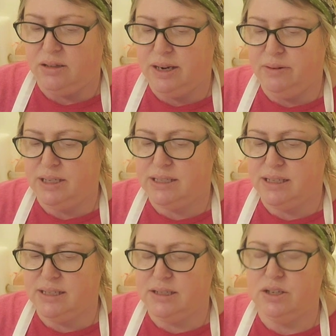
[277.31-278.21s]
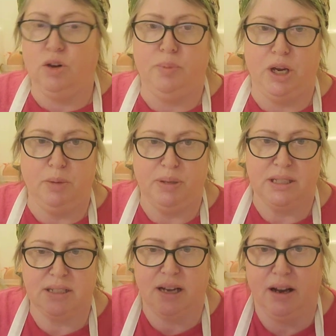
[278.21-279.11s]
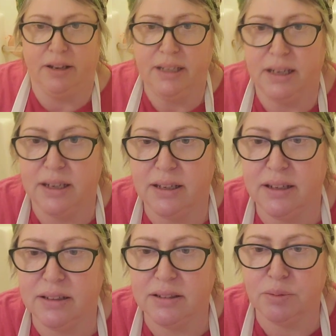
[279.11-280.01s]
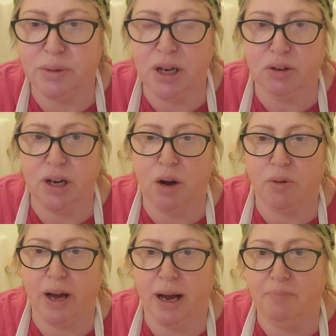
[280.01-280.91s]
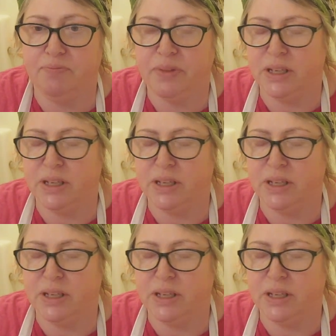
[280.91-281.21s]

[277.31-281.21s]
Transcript: Now, it says it's an all-purpose dye. We all know that.